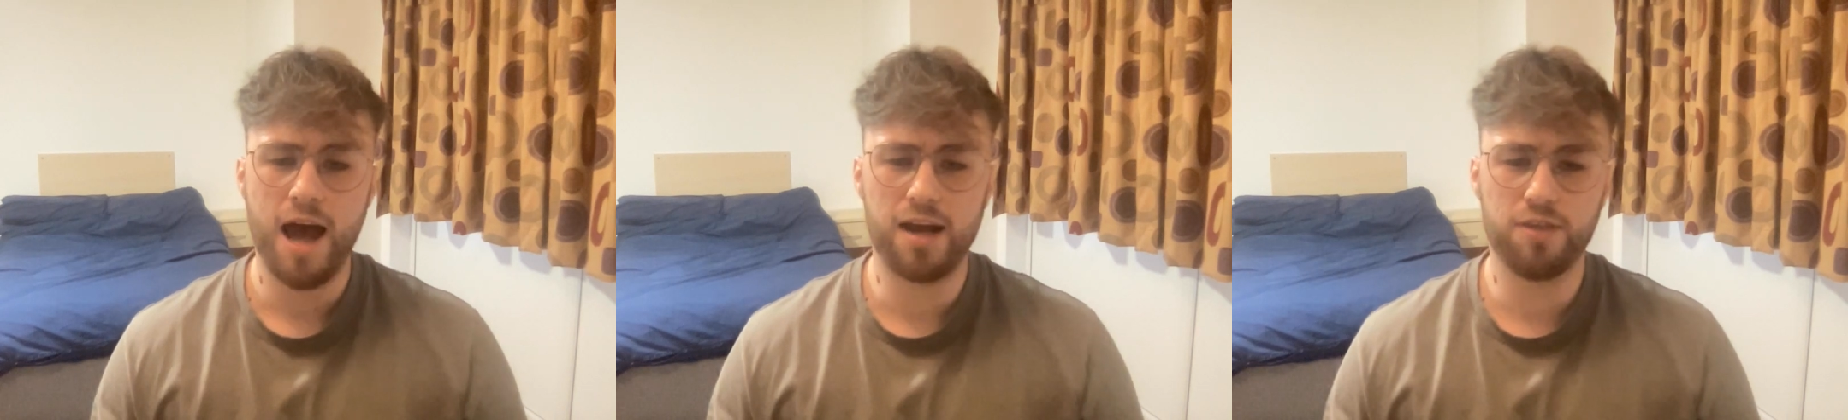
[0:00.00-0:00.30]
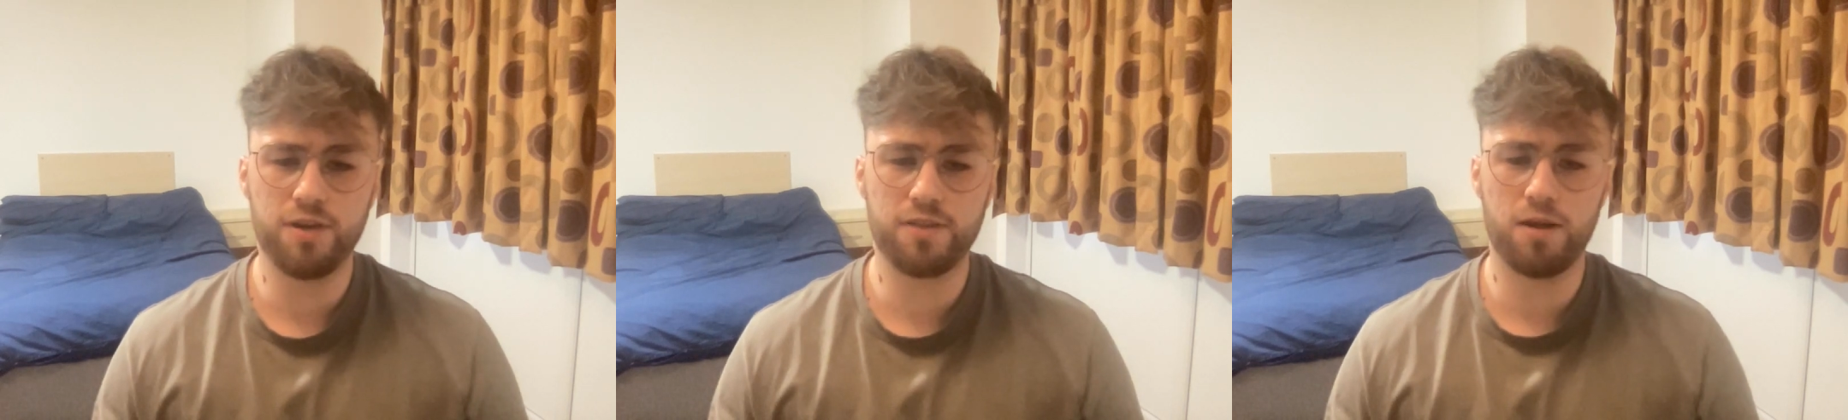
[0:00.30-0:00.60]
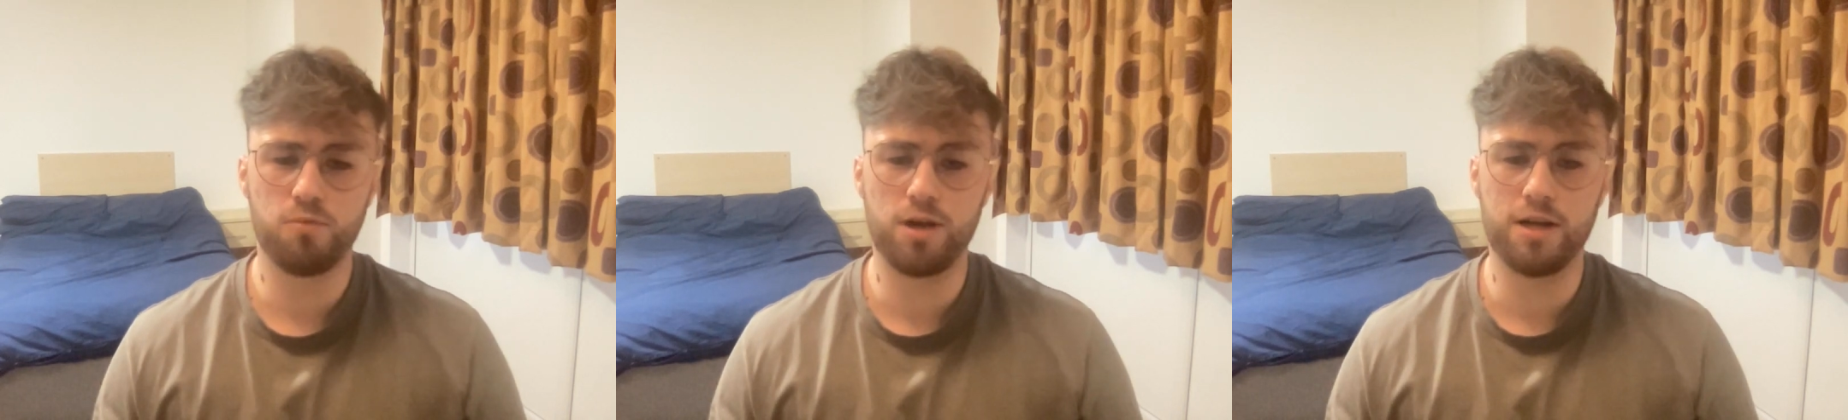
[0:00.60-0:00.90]
and I think
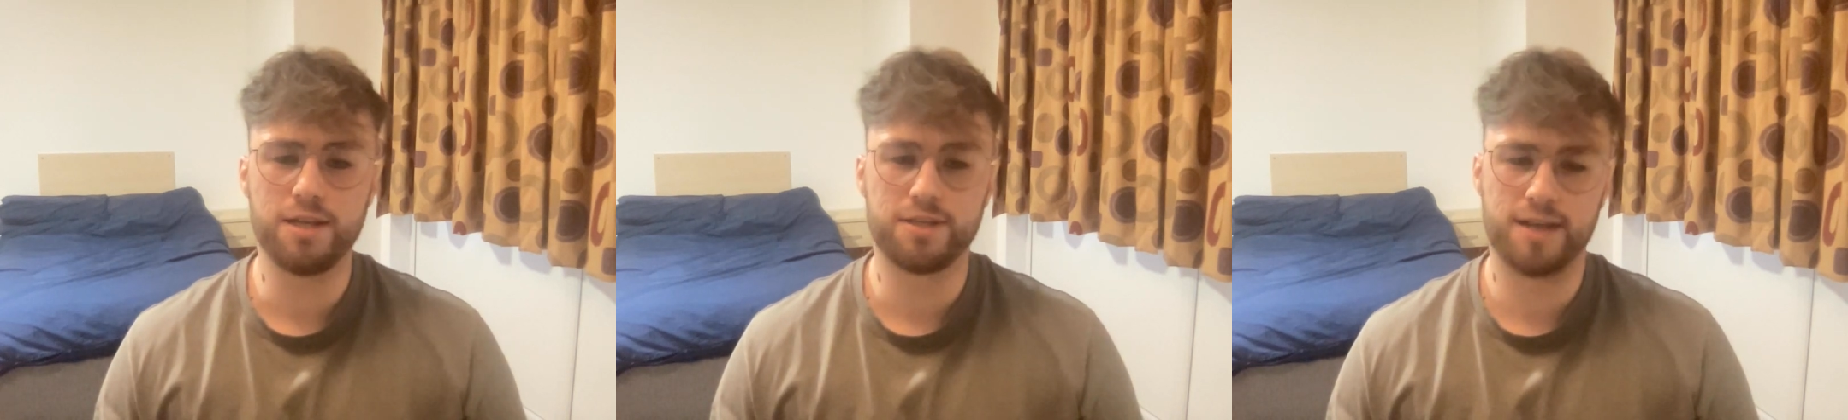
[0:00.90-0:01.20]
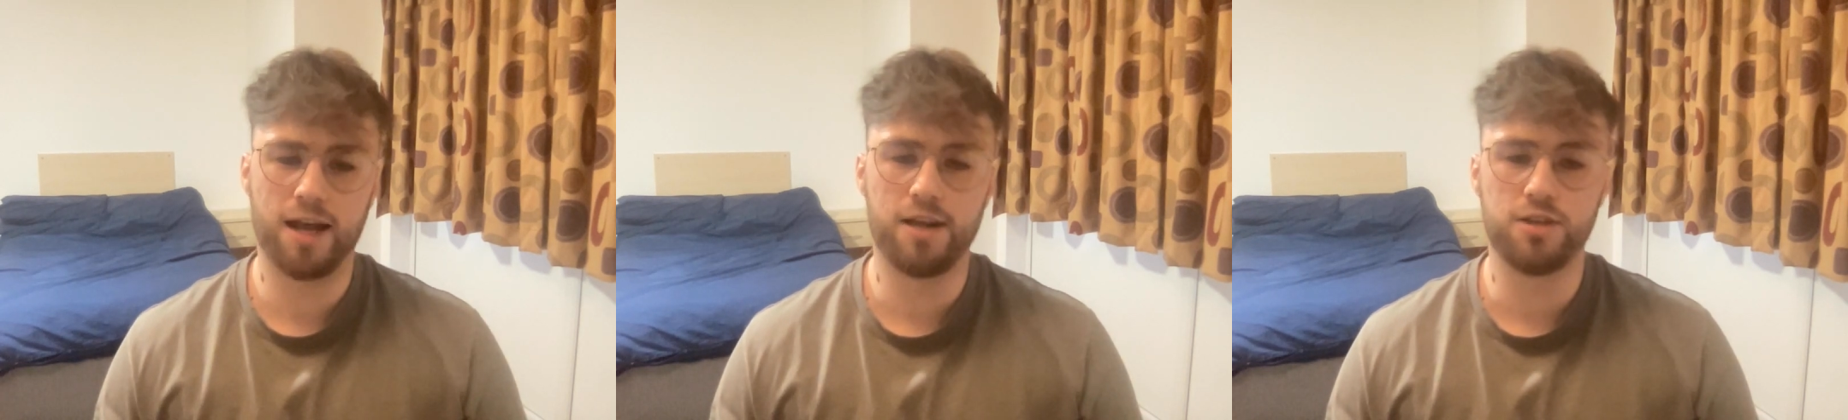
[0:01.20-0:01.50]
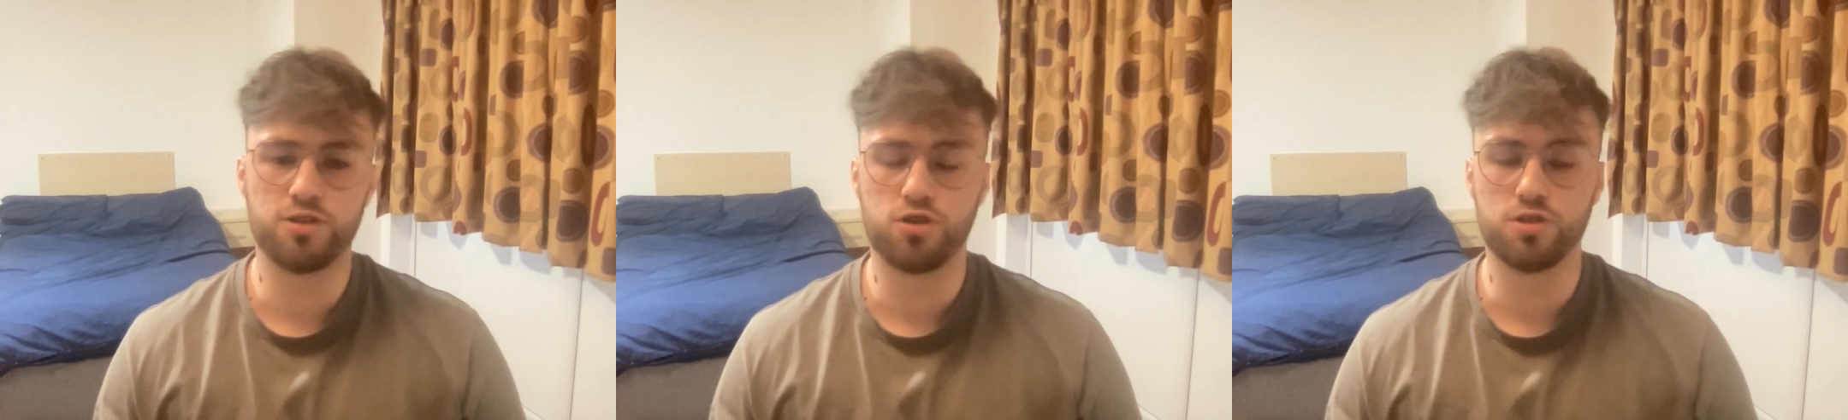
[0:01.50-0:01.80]
that really is telling
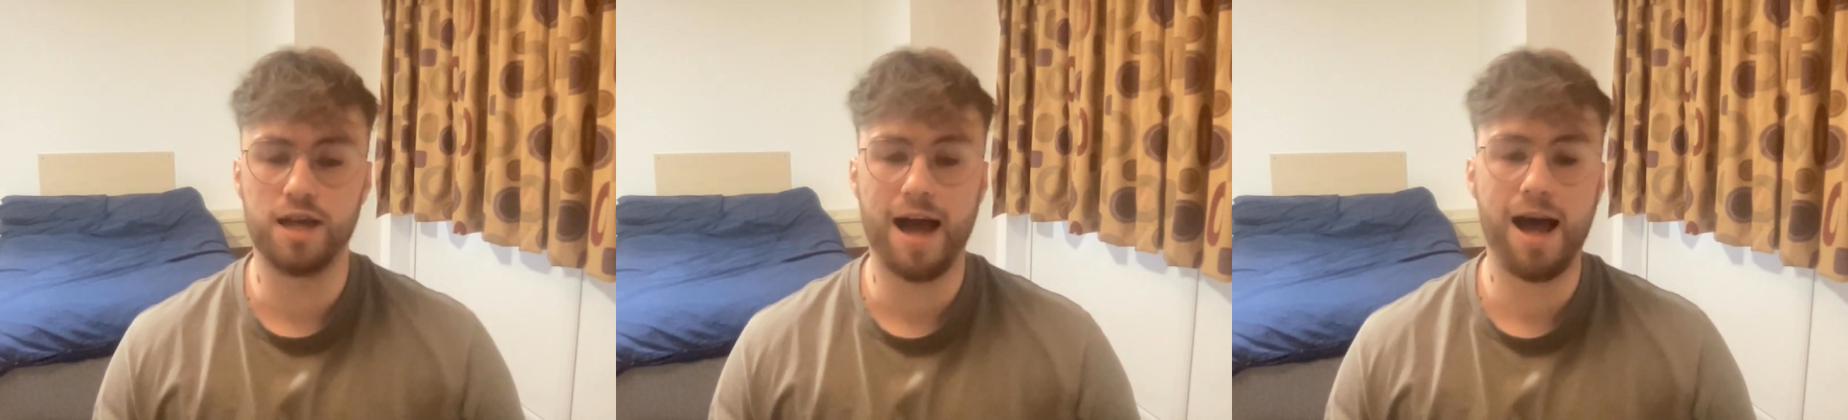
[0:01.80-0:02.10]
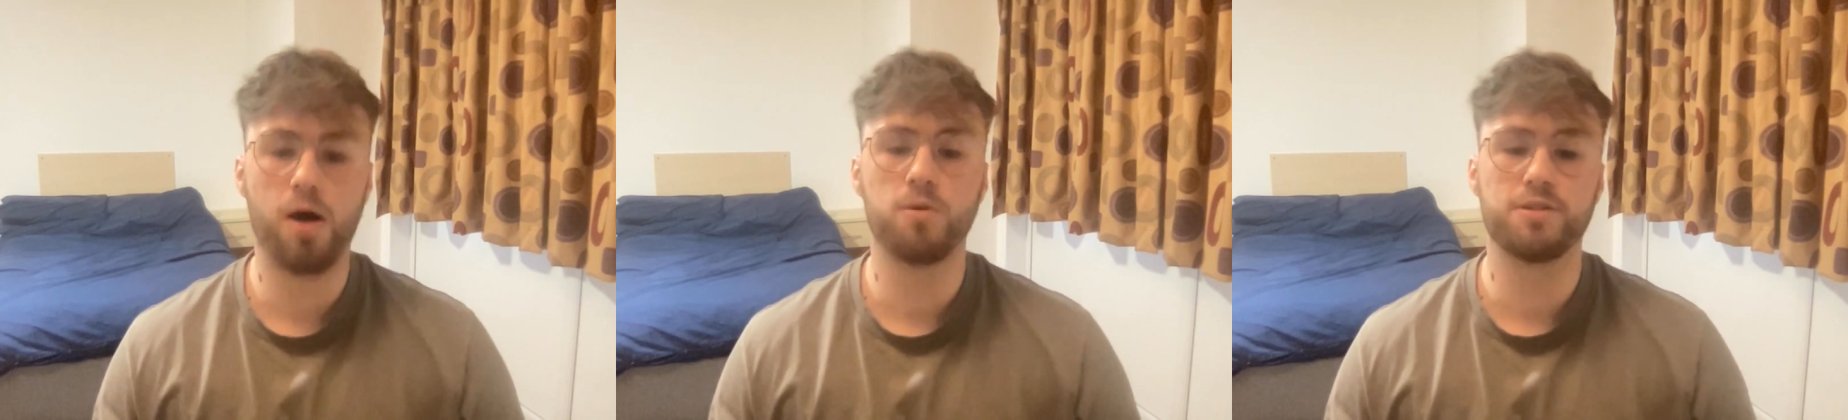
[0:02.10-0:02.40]
as to just how